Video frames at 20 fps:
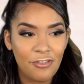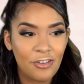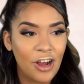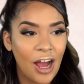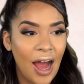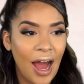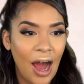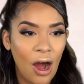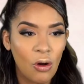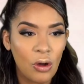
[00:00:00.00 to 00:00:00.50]

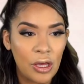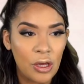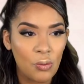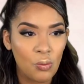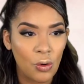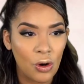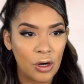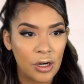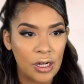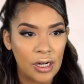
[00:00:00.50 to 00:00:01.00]
forgot how he
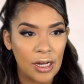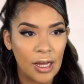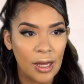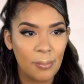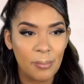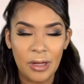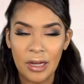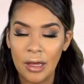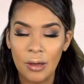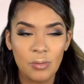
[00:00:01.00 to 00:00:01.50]
worded
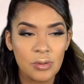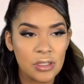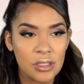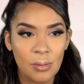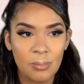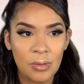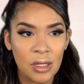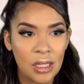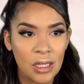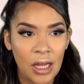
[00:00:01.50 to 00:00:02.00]
it, but it was
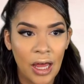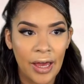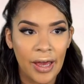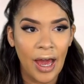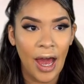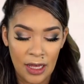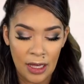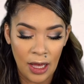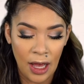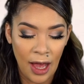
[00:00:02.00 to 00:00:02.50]
something like,
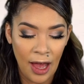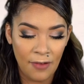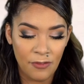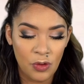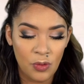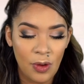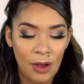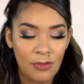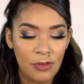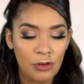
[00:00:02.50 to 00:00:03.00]
have
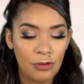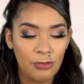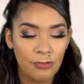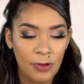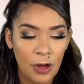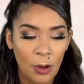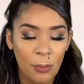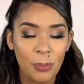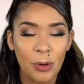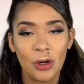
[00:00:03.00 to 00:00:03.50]
you ever
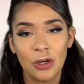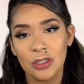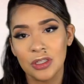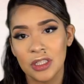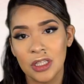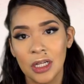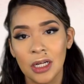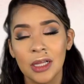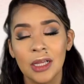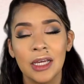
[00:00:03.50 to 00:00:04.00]
felt
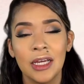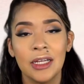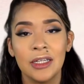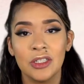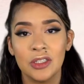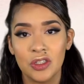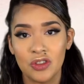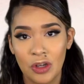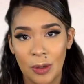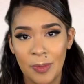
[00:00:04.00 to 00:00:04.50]
personally
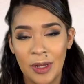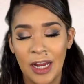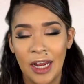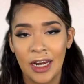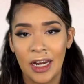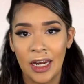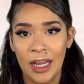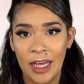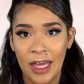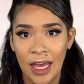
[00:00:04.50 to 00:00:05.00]

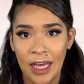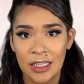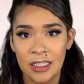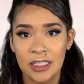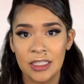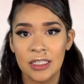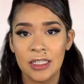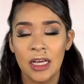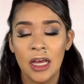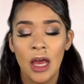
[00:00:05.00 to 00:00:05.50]
discriminated
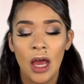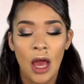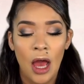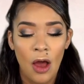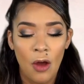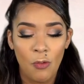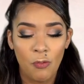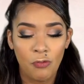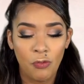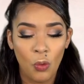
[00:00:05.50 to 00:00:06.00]
against
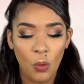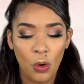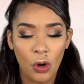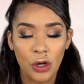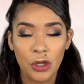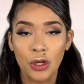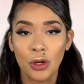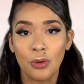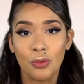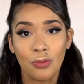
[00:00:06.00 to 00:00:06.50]

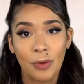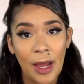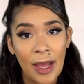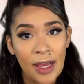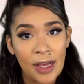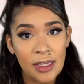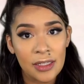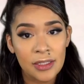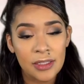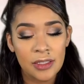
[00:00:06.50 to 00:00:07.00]
for your
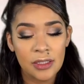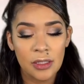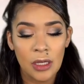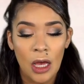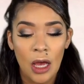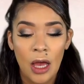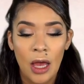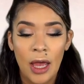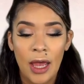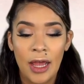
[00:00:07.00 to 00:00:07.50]
race,
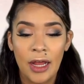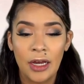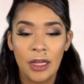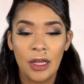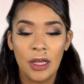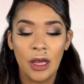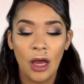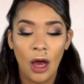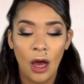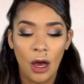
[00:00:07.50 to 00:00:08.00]

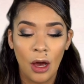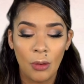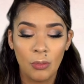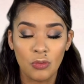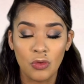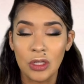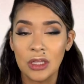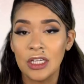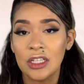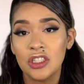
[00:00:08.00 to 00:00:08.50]
any
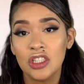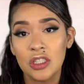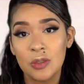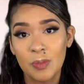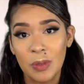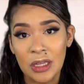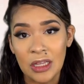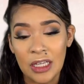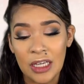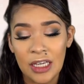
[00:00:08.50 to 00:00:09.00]
religious
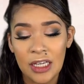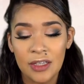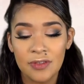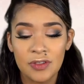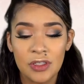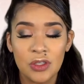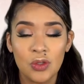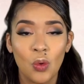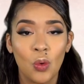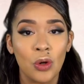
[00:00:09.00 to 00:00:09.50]

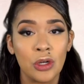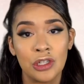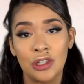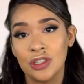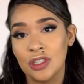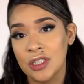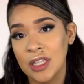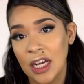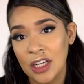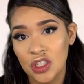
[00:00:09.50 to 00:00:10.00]
beliefs, or
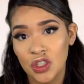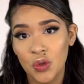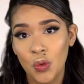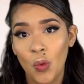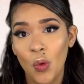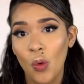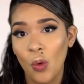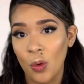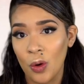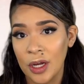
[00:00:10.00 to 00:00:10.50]
your
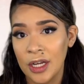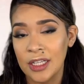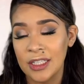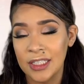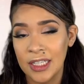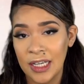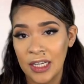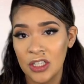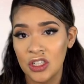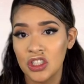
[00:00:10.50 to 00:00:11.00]
sexual
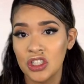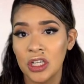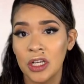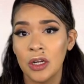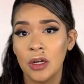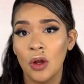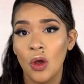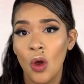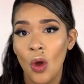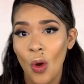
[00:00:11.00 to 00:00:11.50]

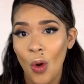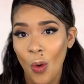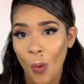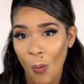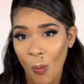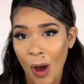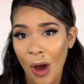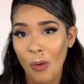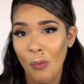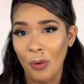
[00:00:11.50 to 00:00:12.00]
orientation
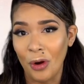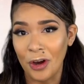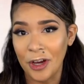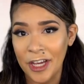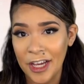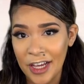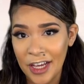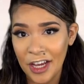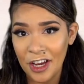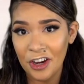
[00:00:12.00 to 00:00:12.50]
while
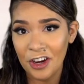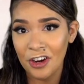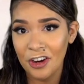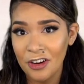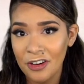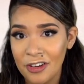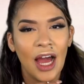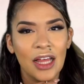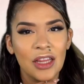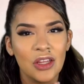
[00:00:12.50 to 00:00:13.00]
working
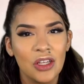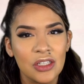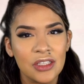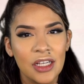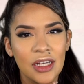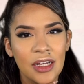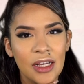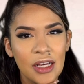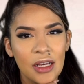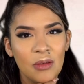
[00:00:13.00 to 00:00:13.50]
here? I looked
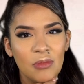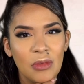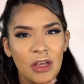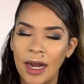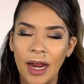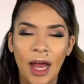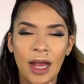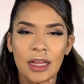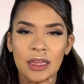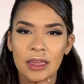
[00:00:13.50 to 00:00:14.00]
at him
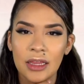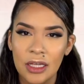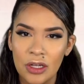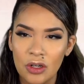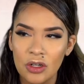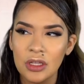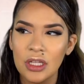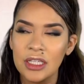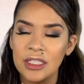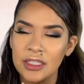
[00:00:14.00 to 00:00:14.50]
and I
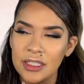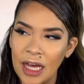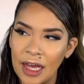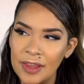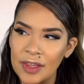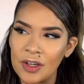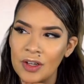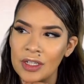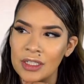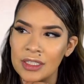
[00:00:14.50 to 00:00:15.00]
literally
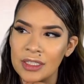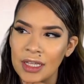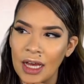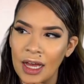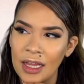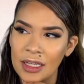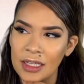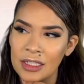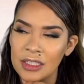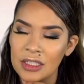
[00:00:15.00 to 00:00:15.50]
sat there in
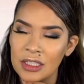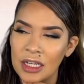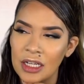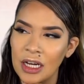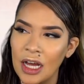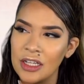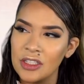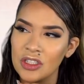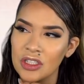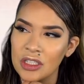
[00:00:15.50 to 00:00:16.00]
silence
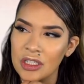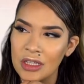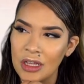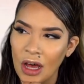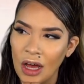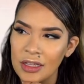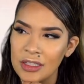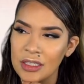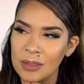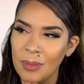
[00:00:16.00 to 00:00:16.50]
and I just
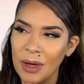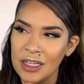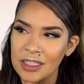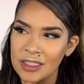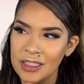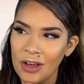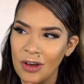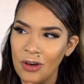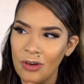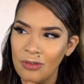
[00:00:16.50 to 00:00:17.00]
thought to
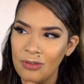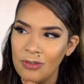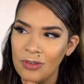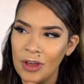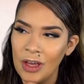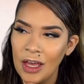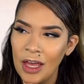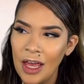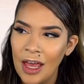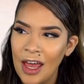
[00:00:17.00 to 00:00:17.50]
myself,
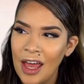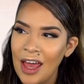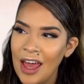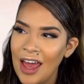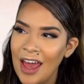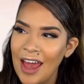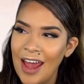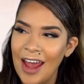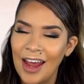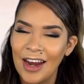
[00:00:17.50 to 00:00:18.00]

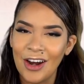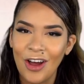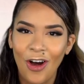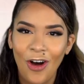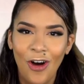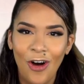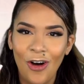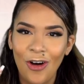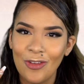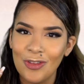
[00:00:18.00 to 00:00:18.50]
and
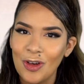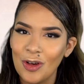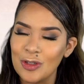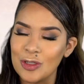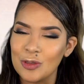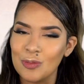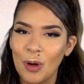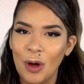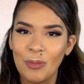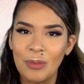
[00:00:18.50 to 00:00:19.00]
all
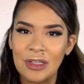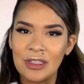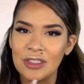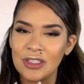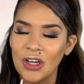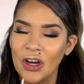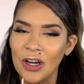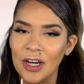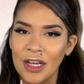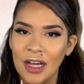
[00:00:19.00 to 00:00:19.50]
those moments
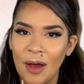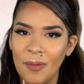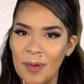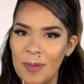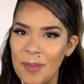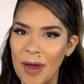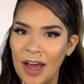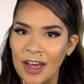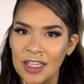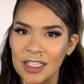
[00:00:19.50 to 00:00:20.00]
started
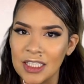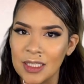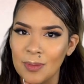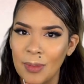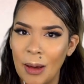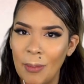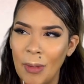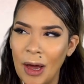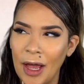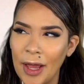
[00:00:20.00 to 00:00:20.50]
coming back into
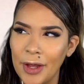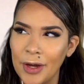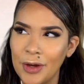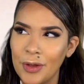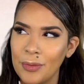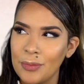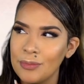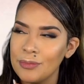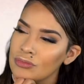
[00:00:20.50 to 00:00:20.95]
my mind.